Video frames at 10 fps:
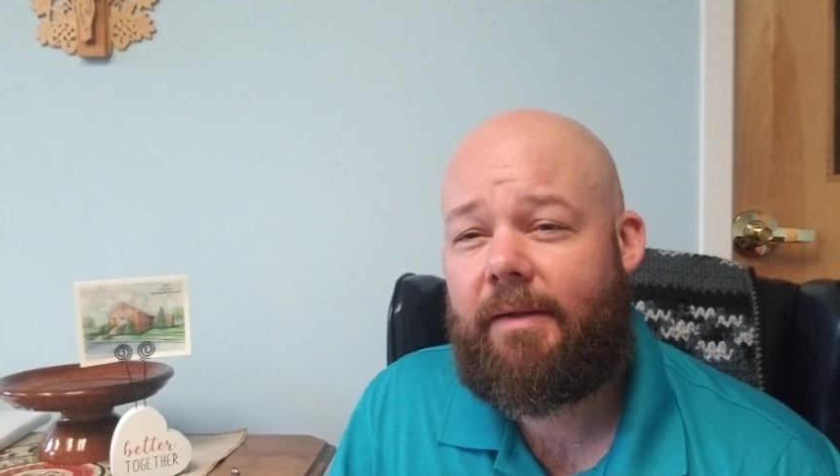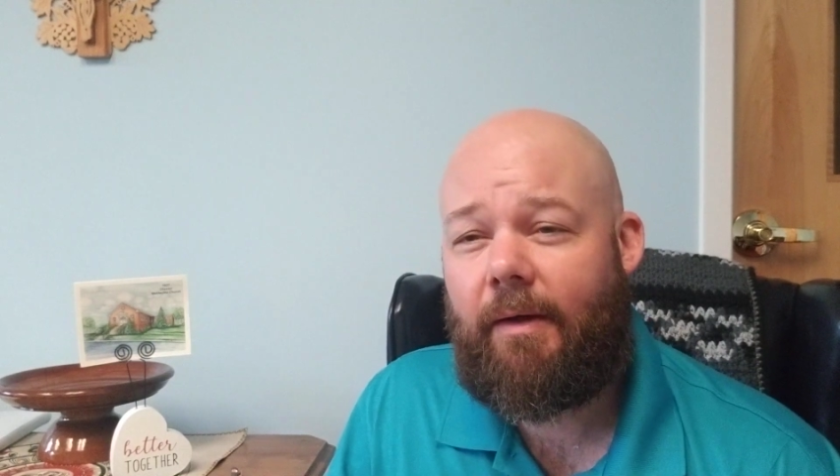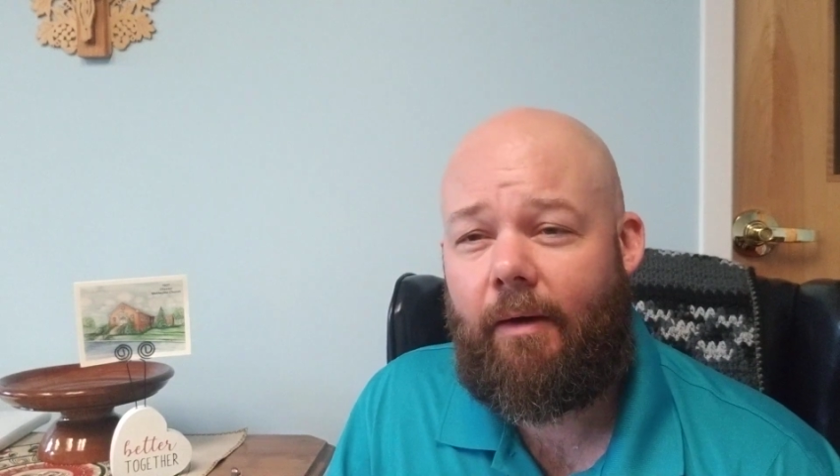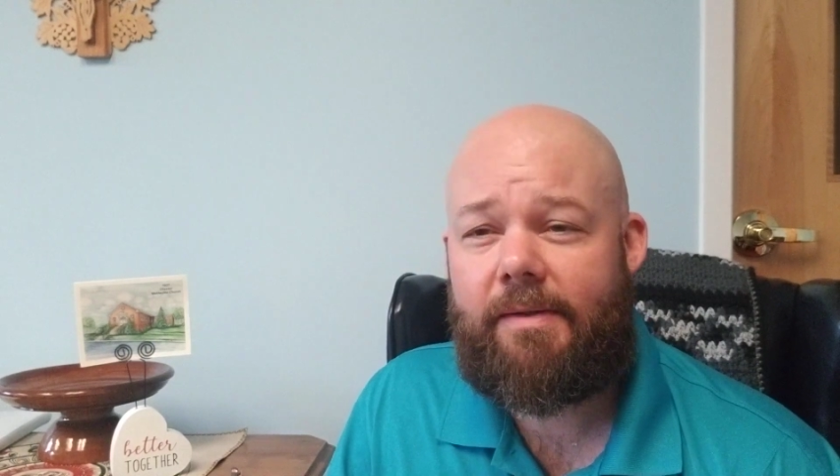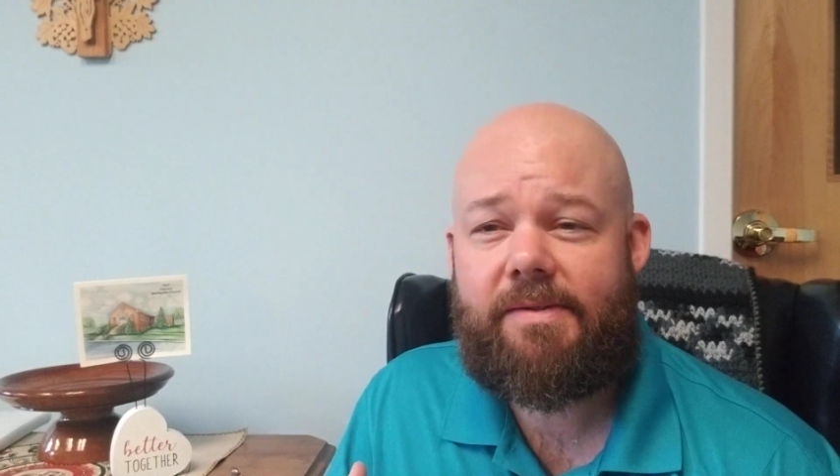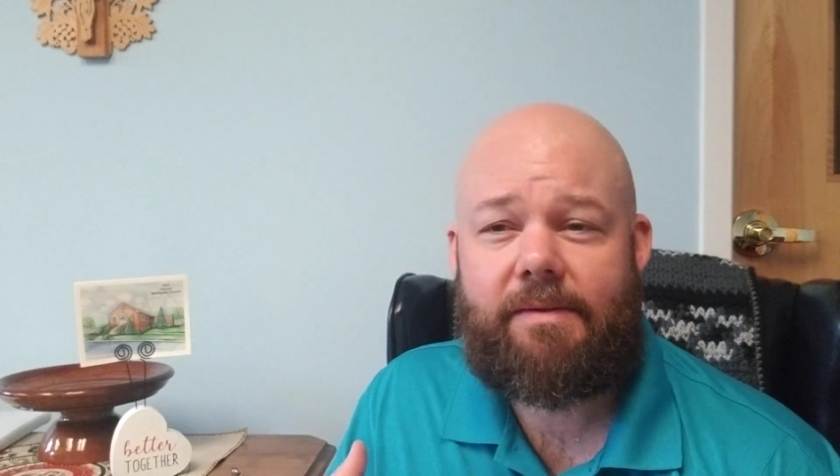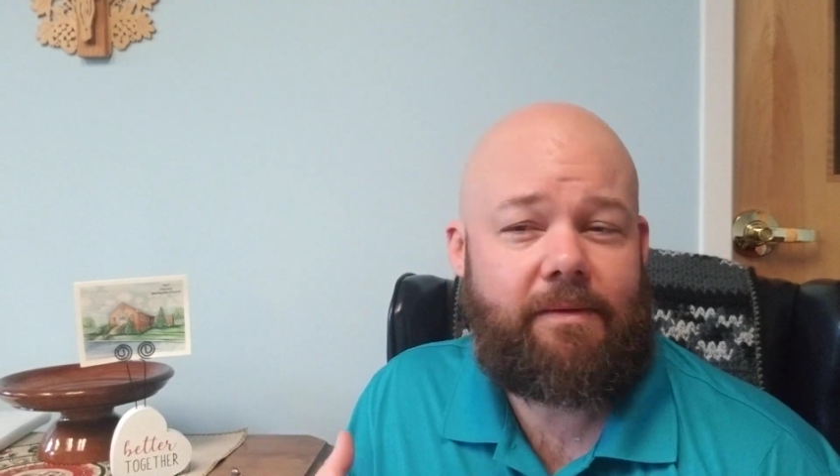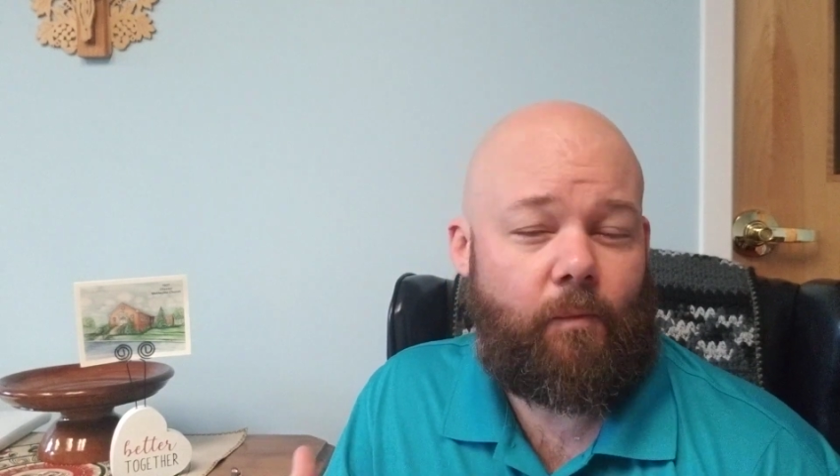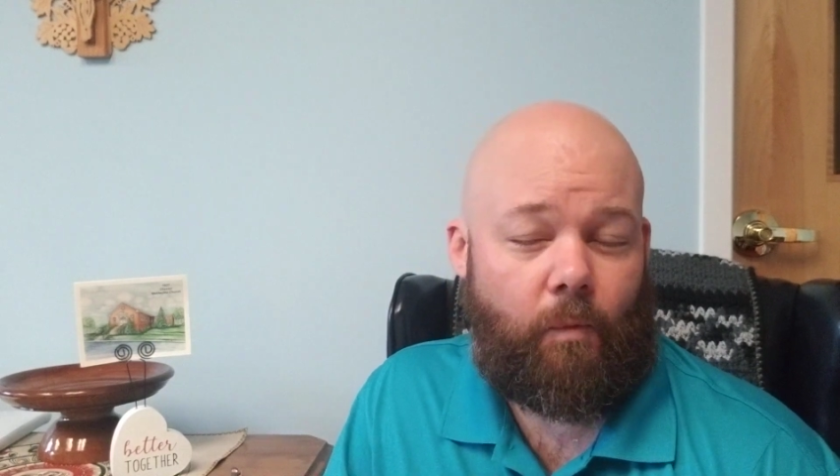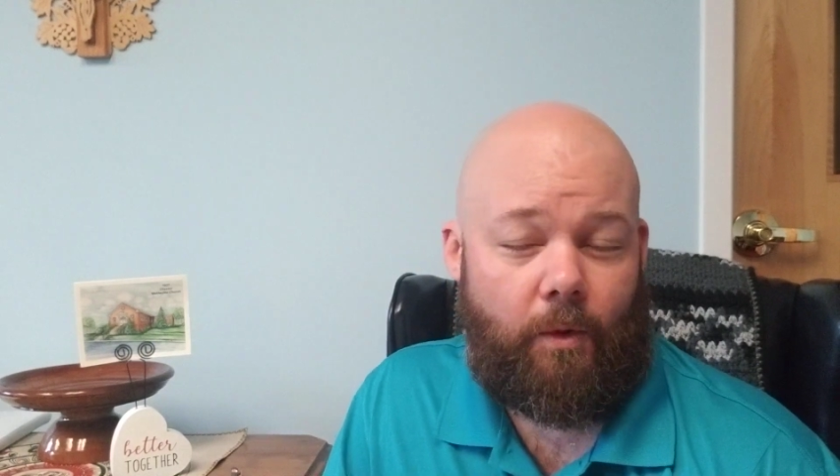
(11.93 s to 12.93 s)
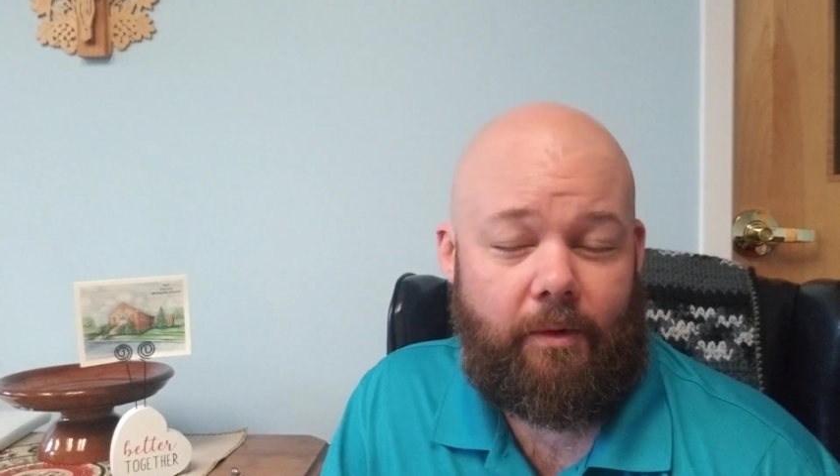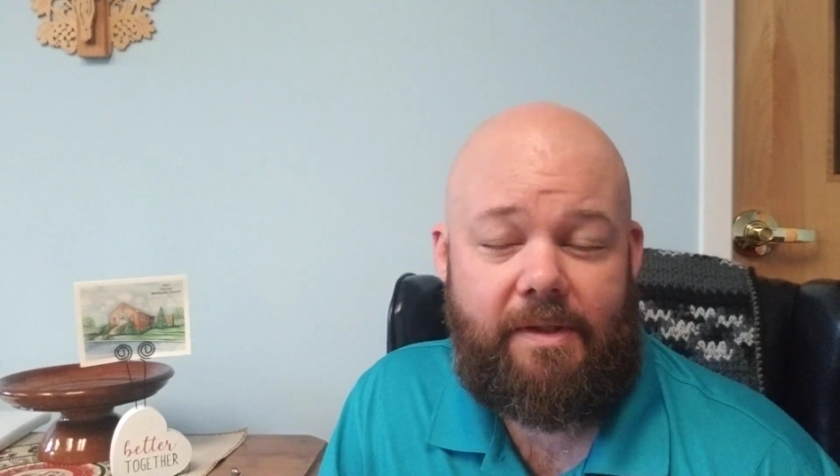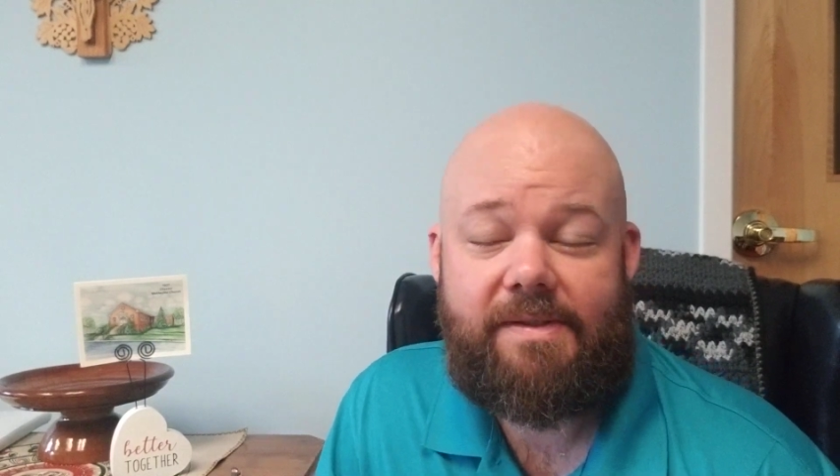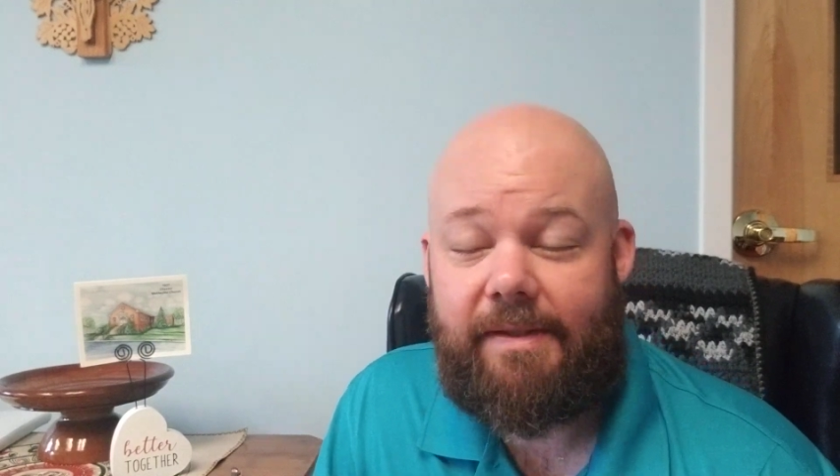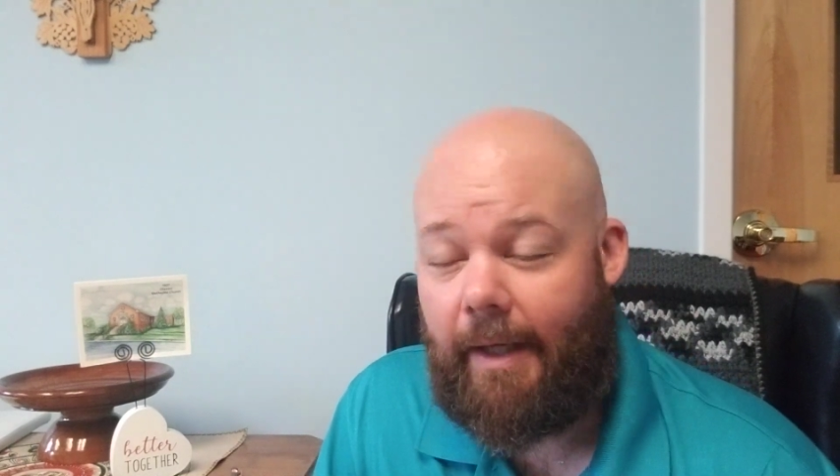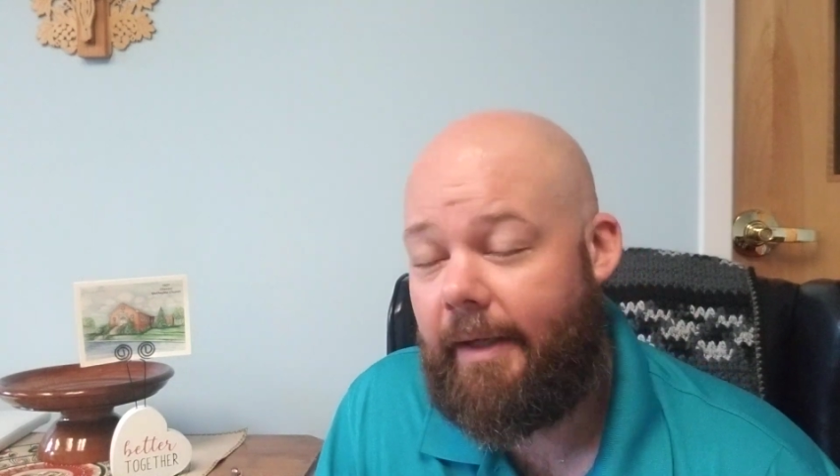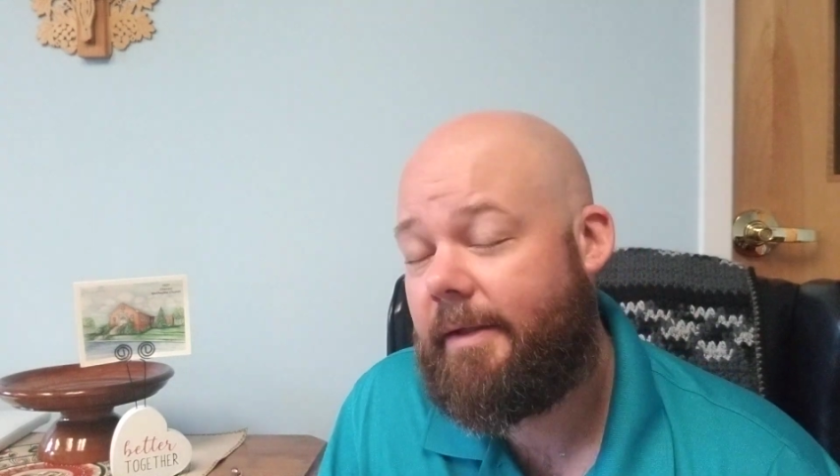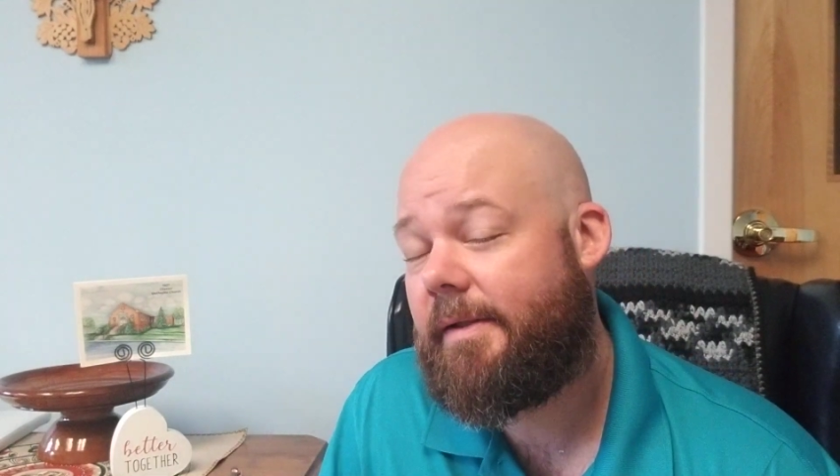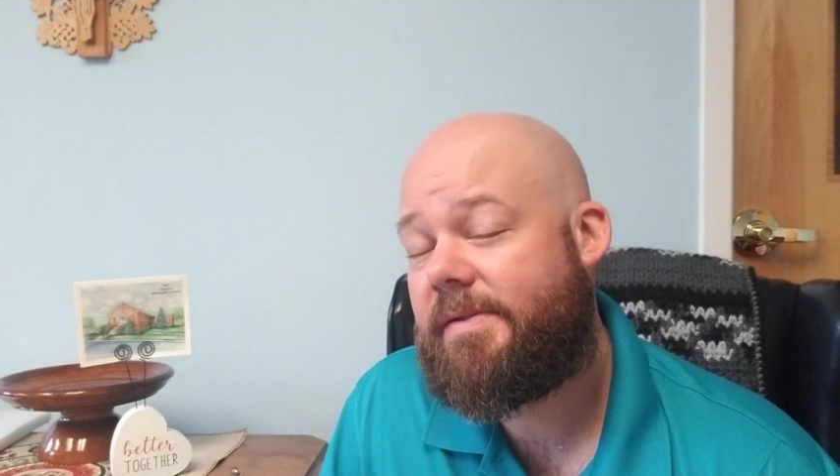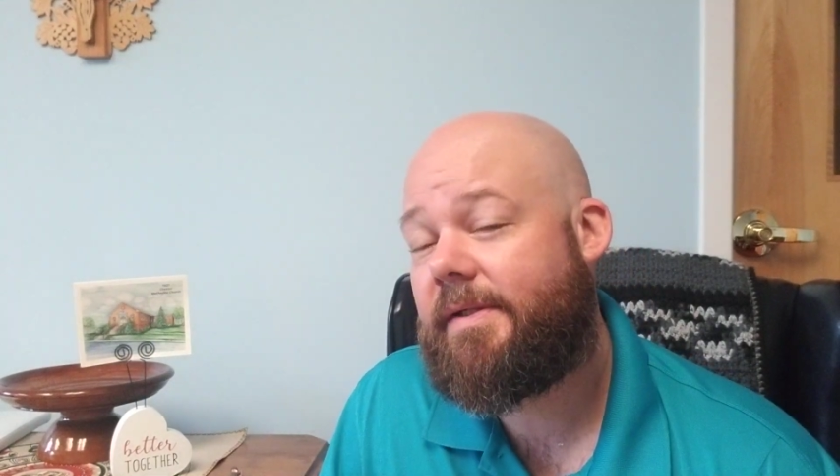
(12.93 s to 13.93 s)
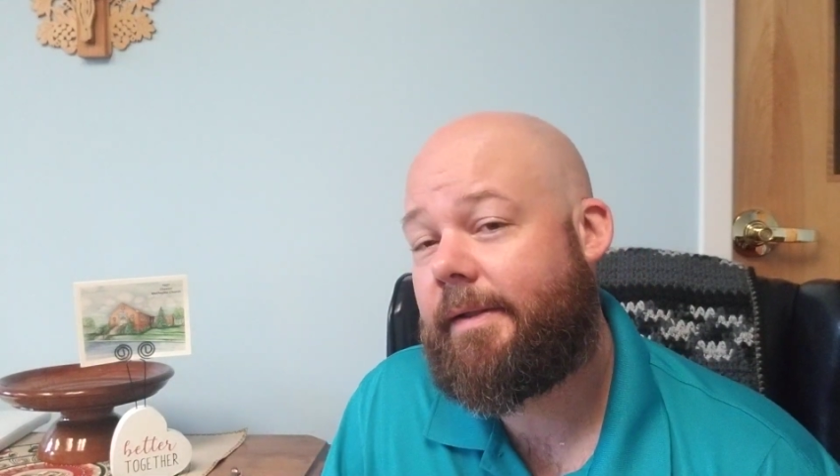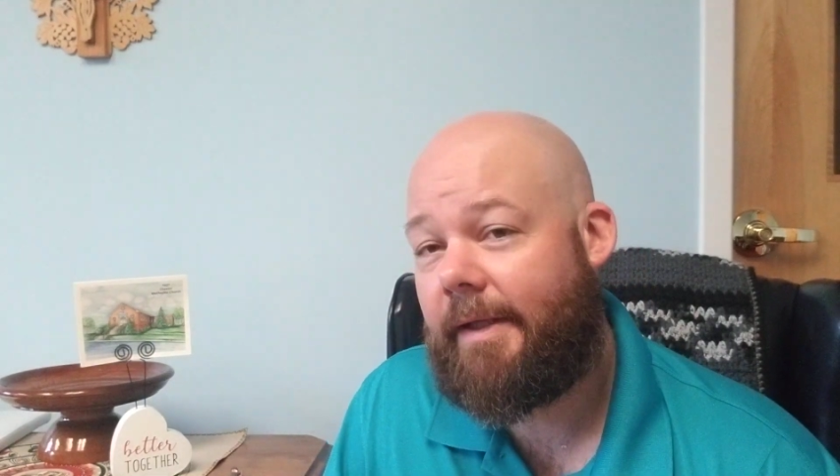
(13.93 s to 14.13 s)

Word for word: God's word has guided us and